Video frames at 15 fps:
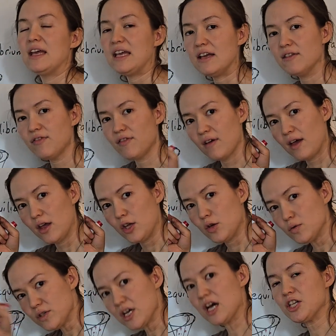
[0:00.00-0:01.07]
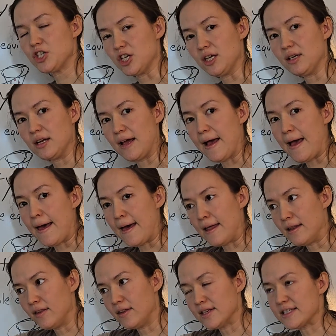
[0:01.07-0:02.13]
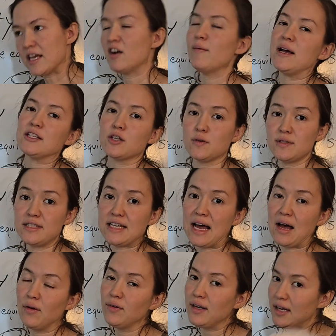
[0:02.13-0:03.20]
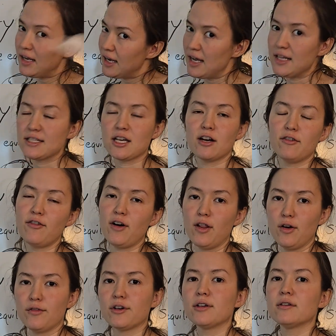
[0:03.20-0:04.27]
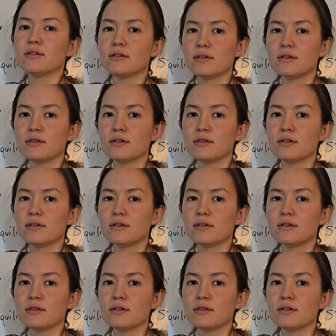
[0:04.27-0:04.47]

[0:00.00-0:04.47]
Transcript: If you touch it and the center mass goes down, it's going to fall over.